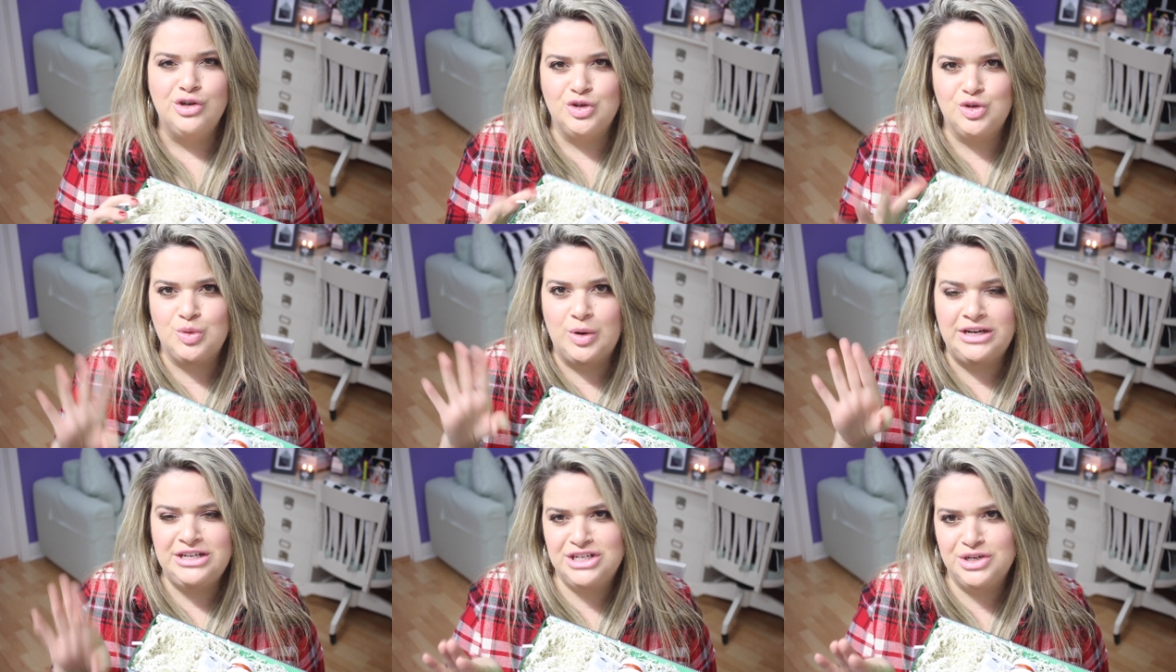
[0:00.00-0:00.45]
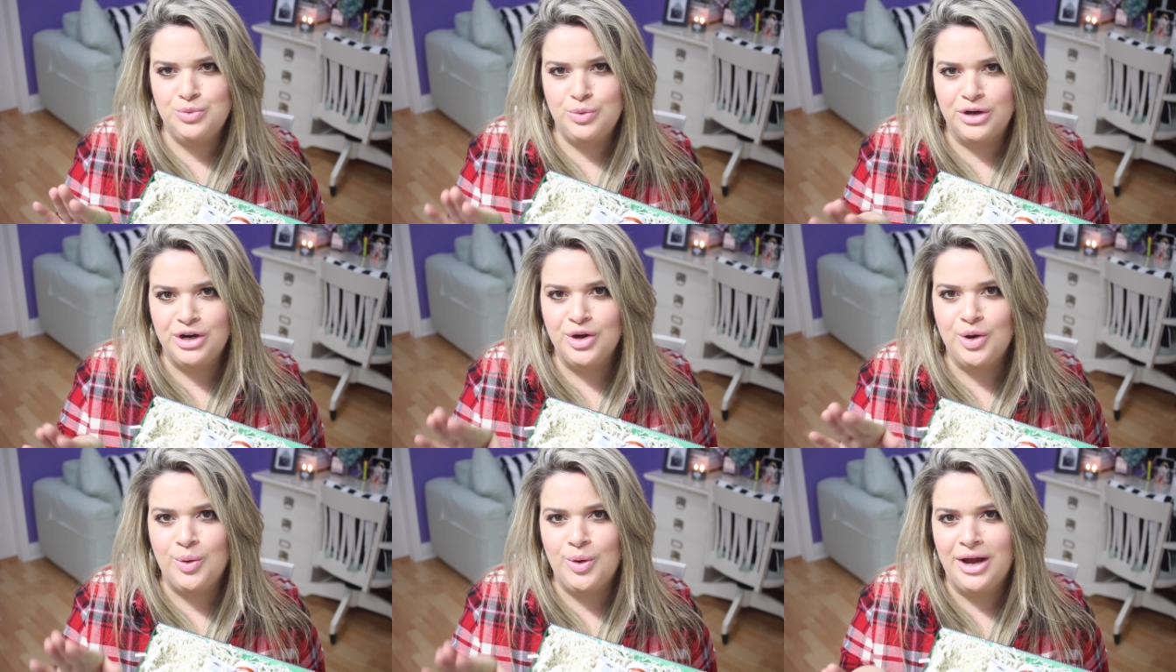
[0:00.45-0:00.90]
So I did
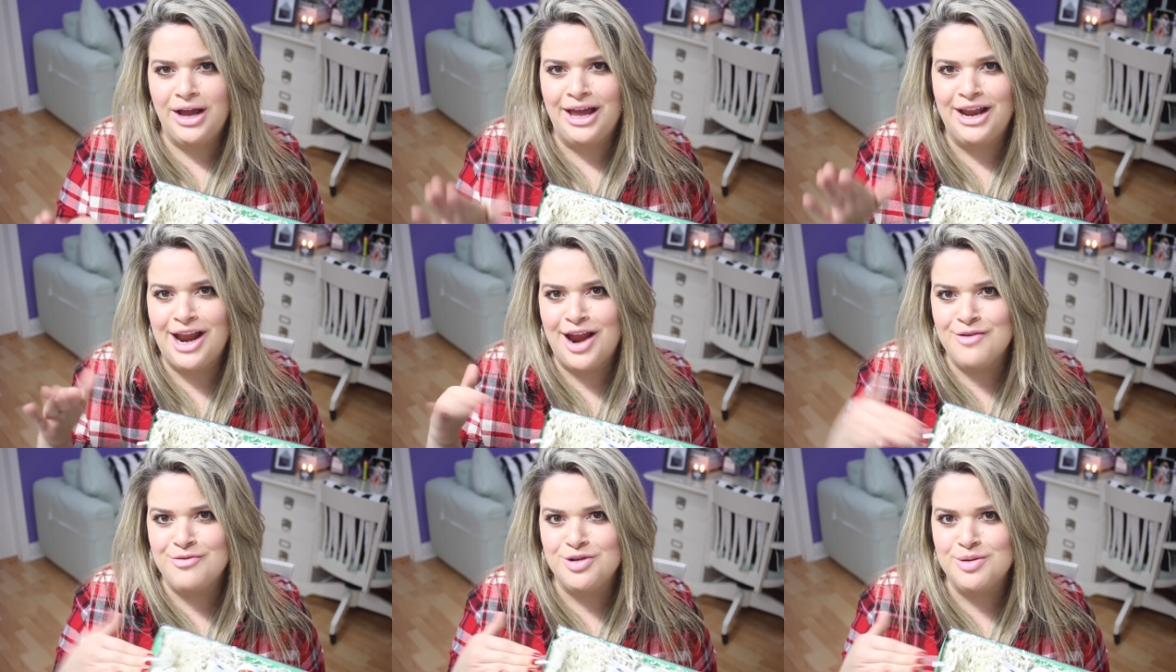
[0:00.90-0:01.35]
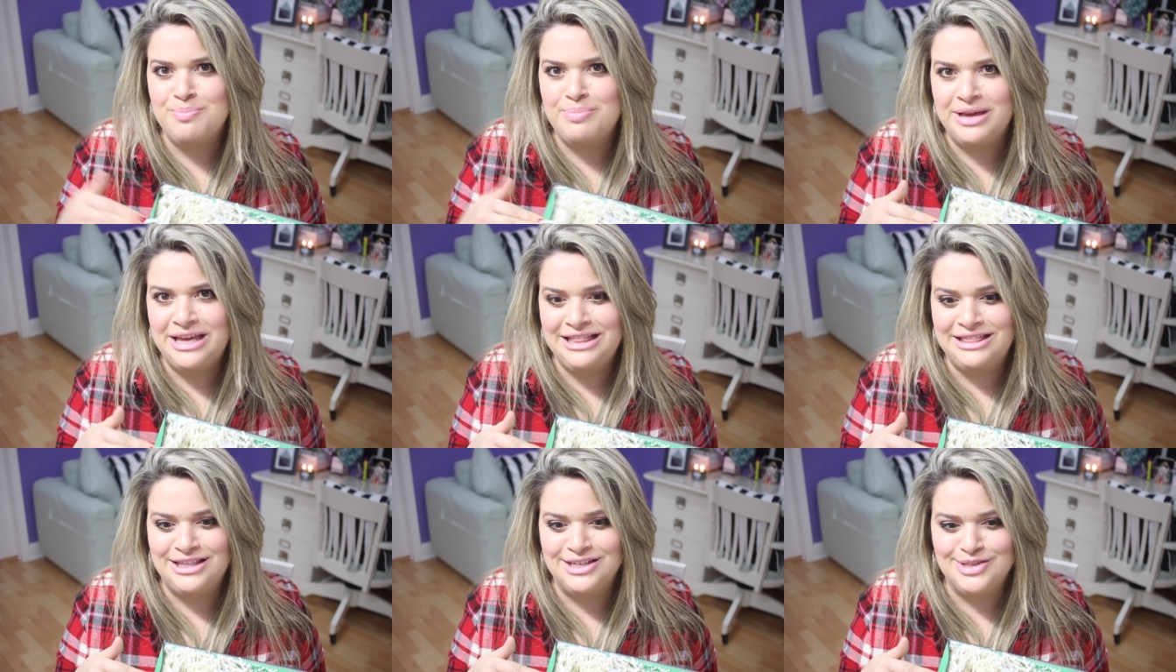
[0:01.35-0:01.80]
want to go ahead and
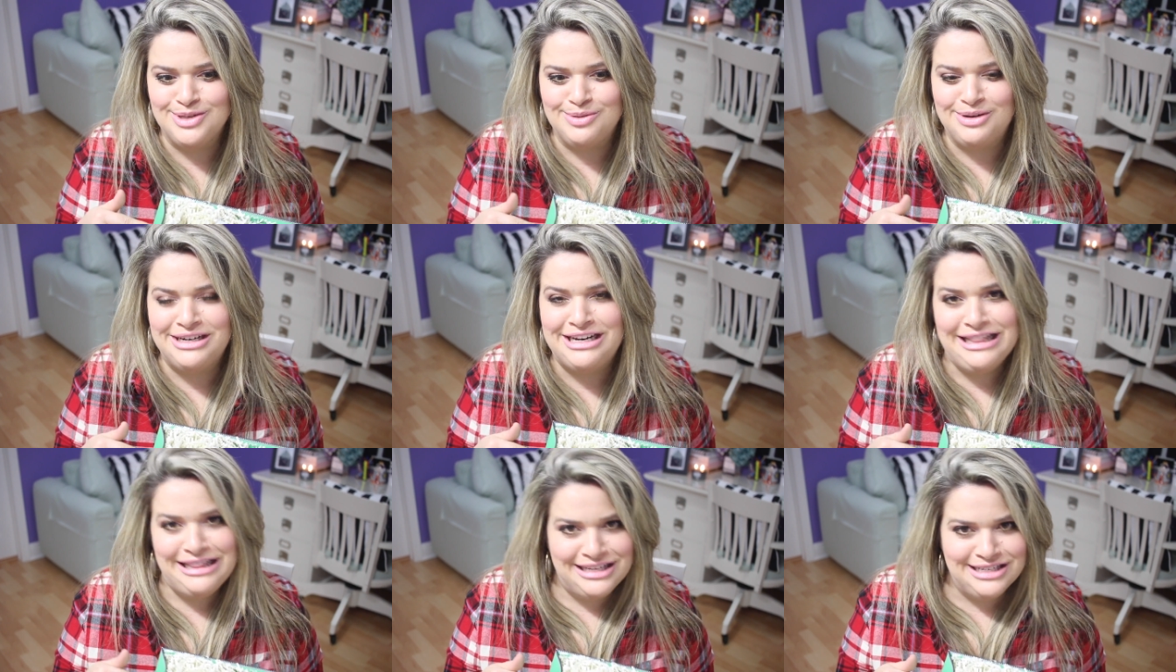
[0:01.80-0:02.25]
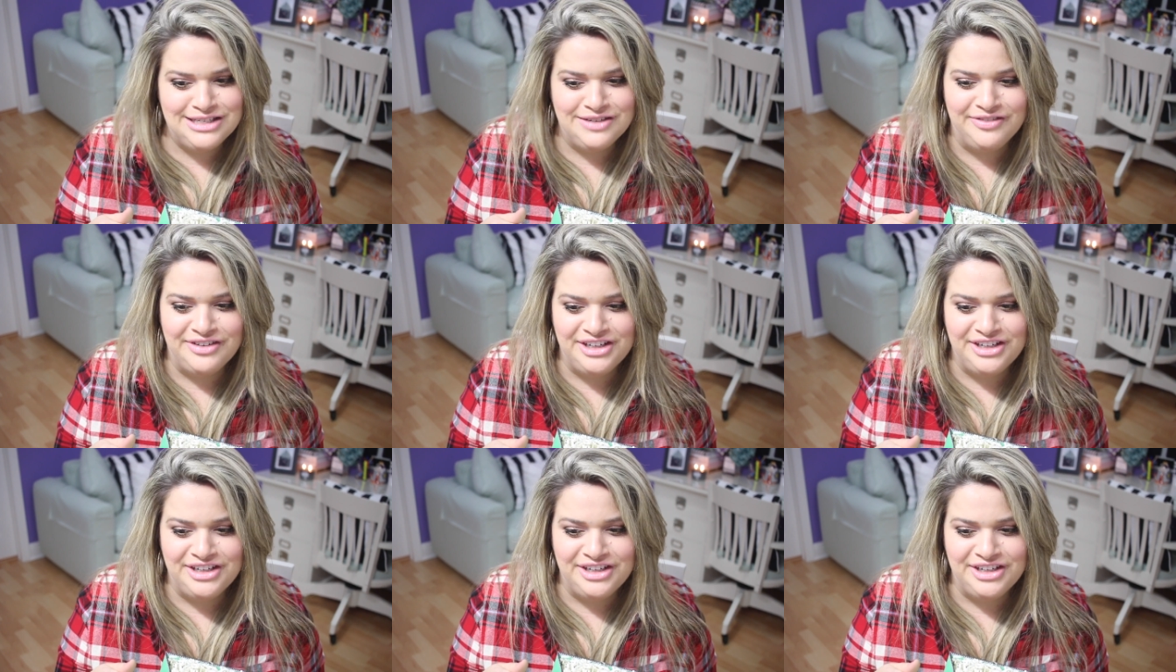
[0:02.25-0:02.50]
repeat this one in this